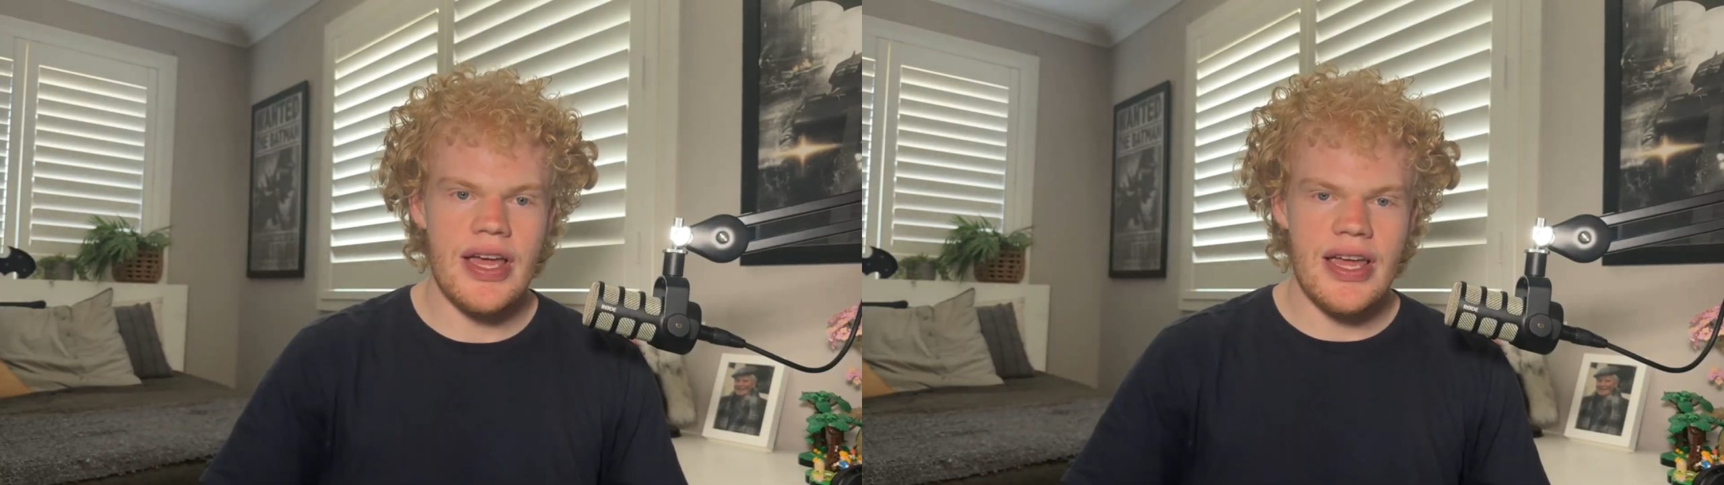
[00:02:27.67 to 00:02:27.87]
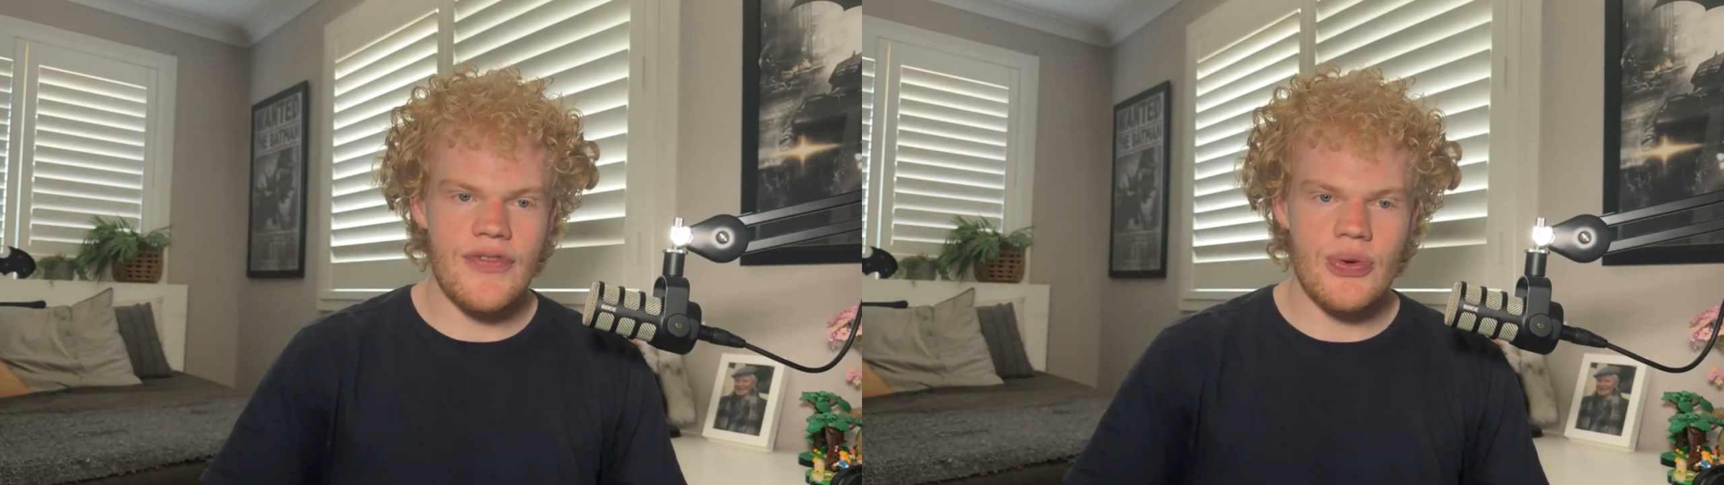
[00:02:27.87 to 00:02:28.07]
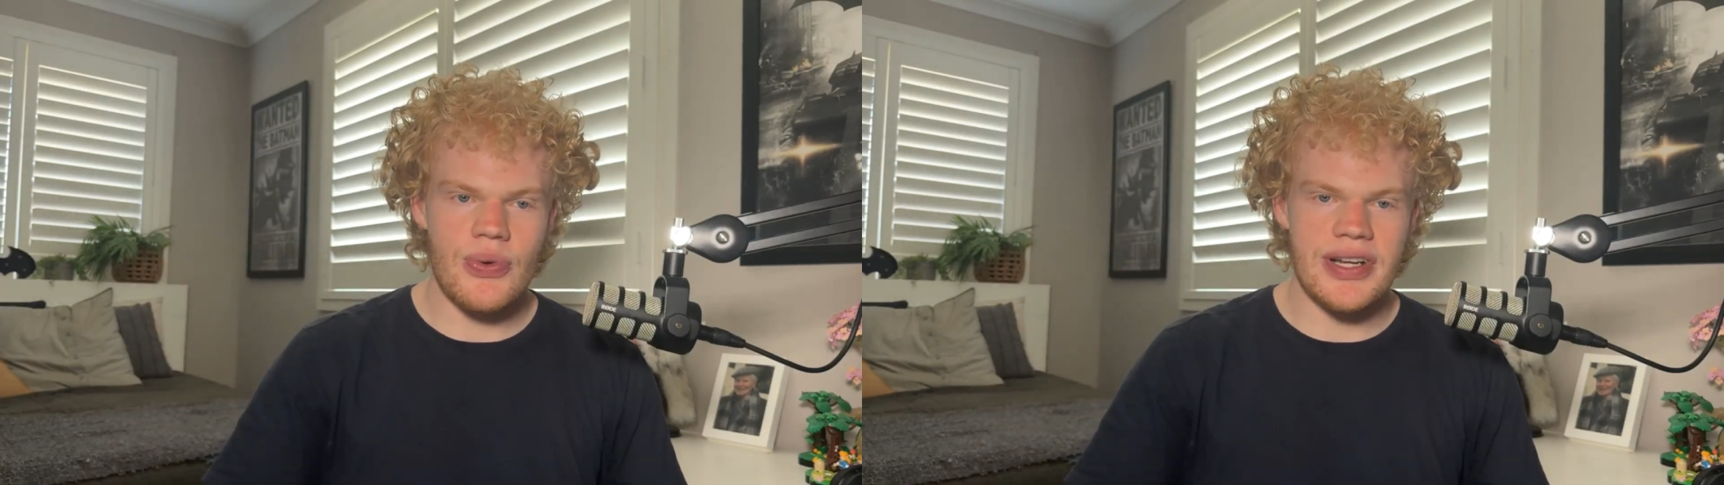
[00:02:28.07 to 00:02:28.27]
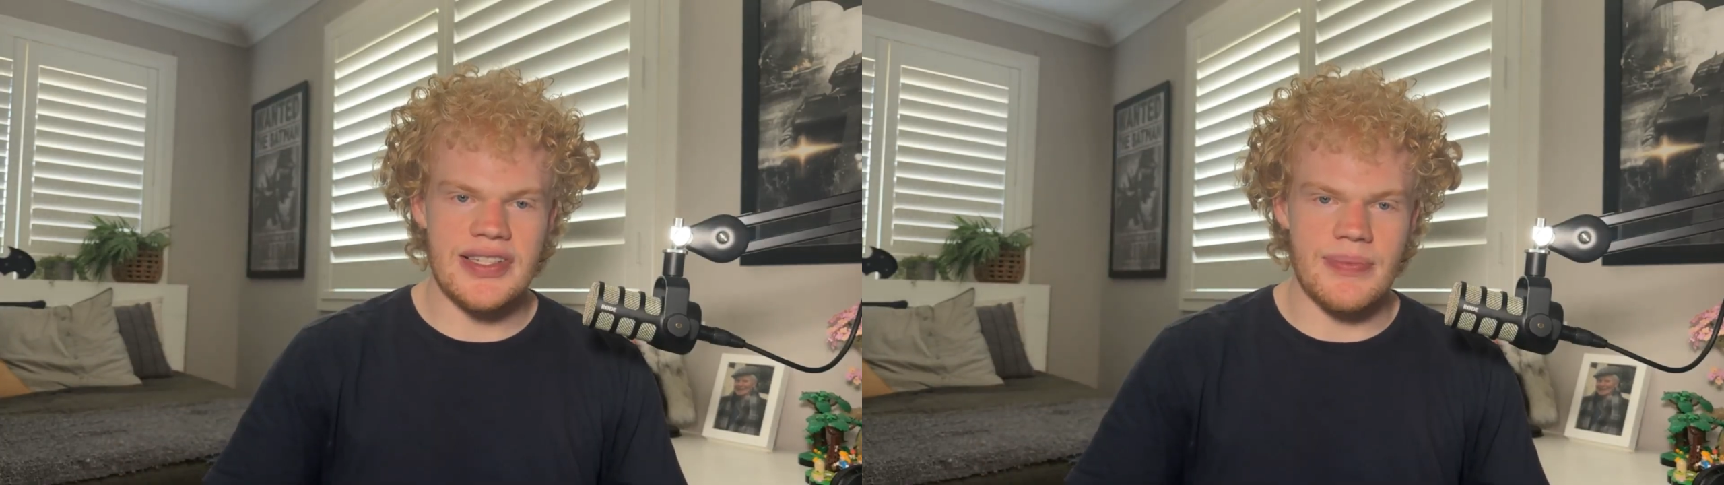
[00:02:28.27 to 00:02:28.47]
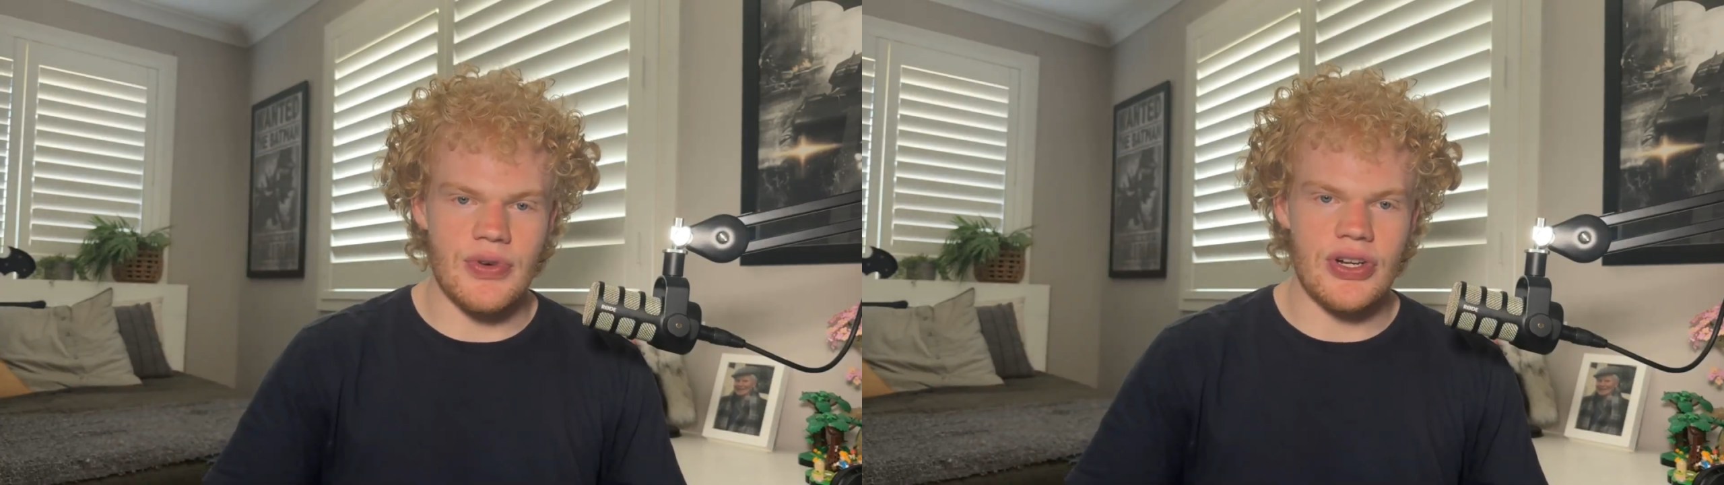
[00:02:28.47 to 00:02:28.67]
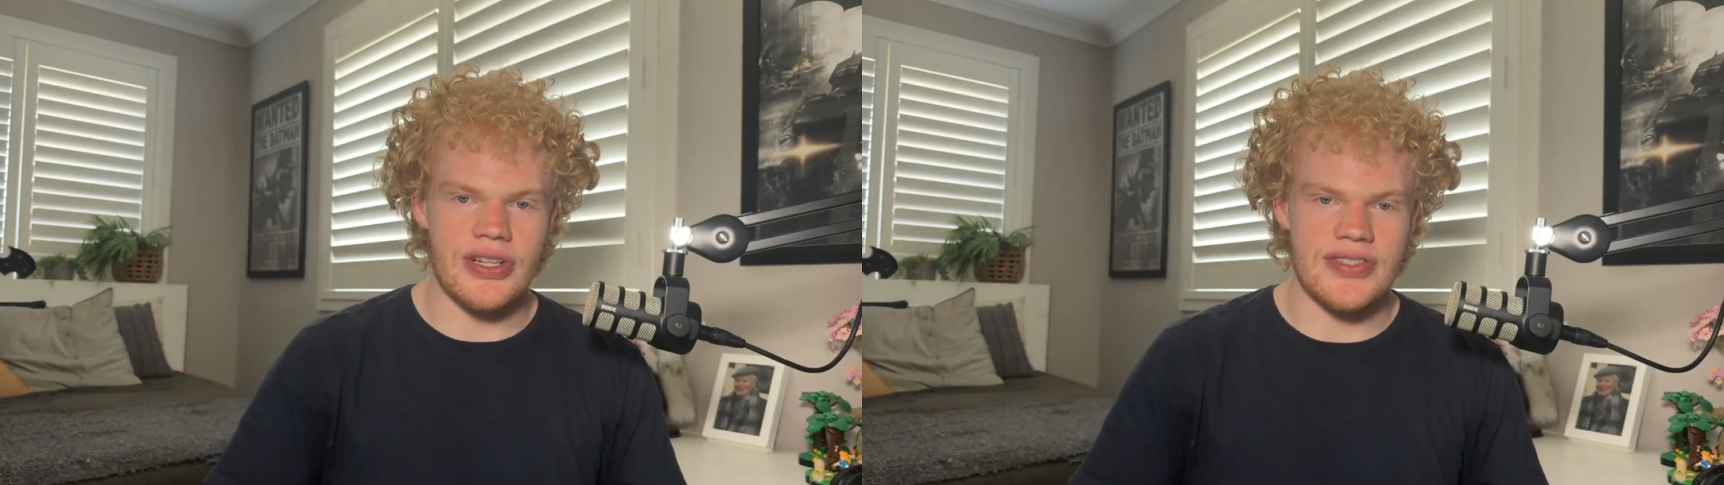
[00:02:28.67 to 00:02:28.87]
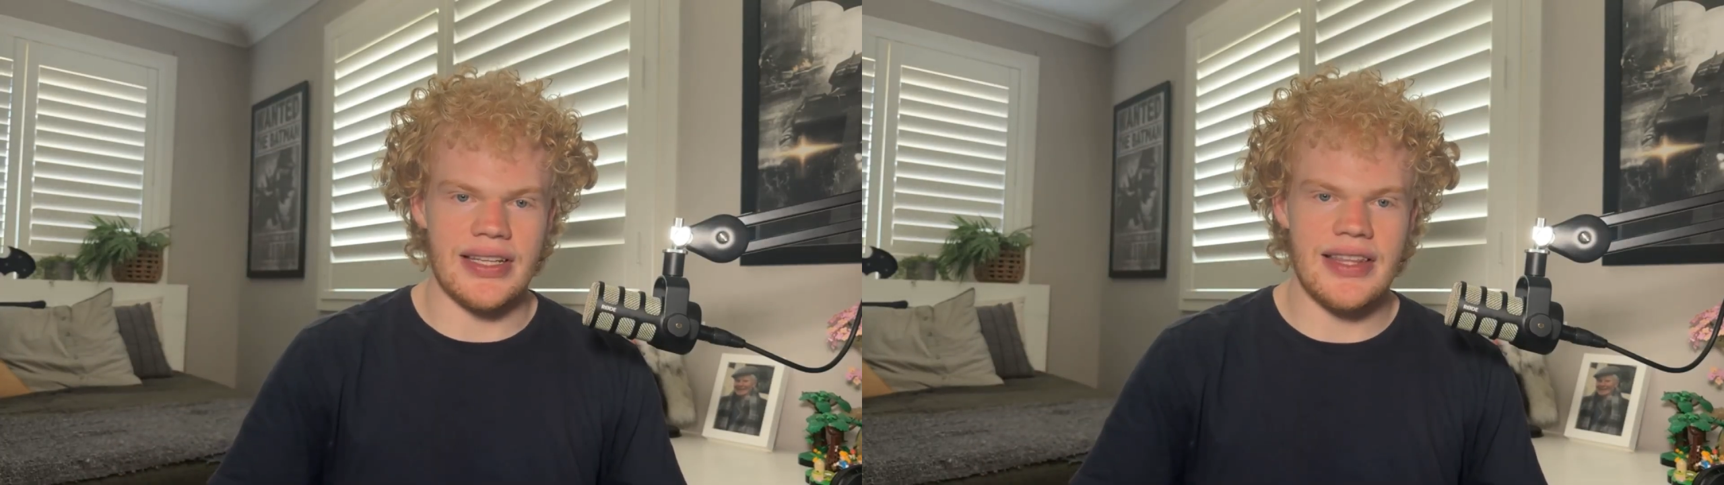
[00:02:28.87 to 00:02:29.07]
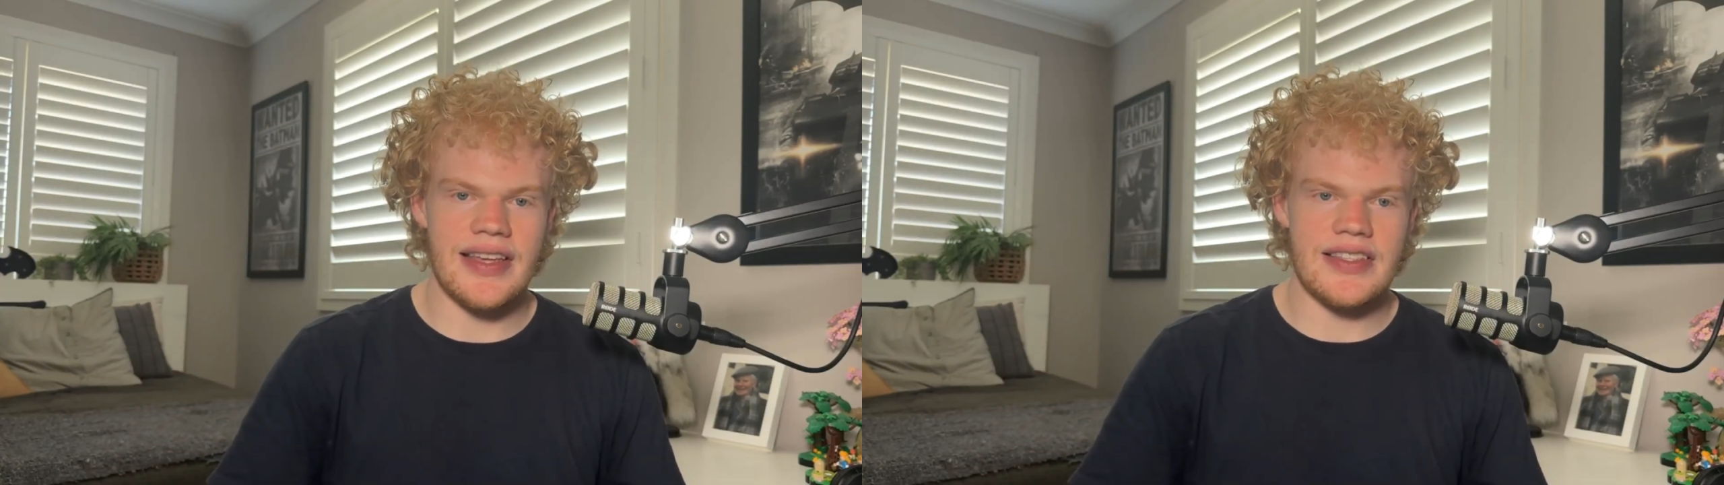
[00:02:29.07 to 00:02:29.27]
If you want to see more content
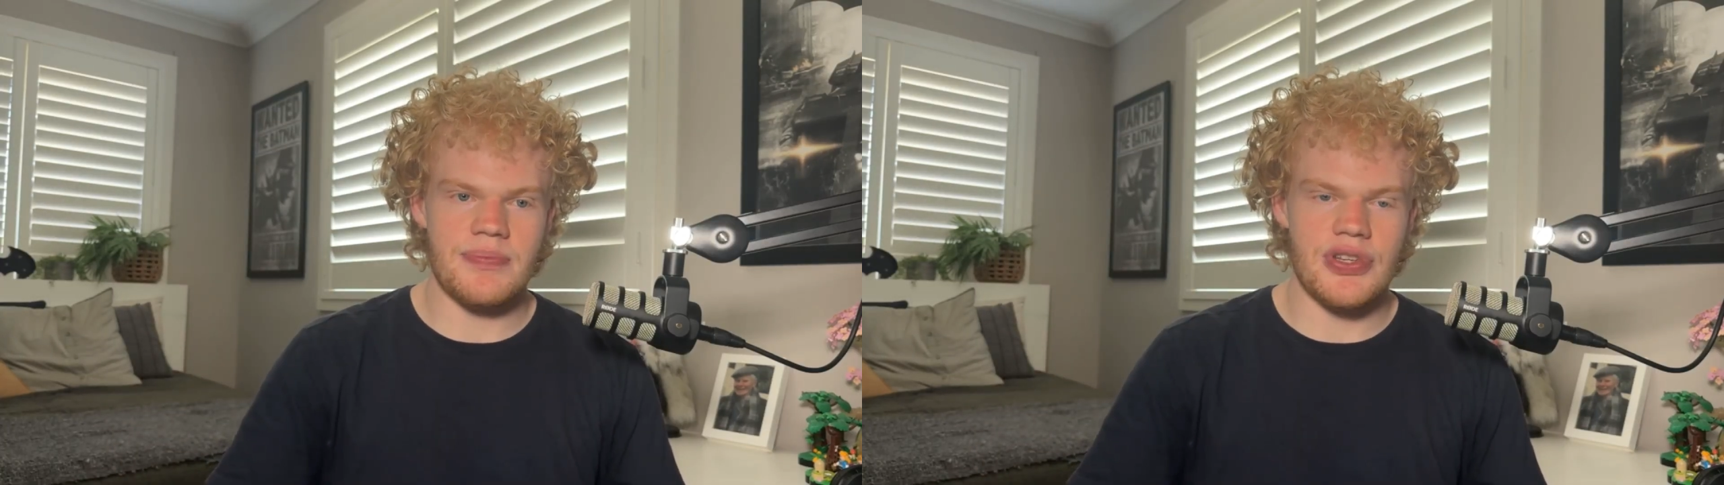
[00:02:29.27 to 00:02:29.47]
like this,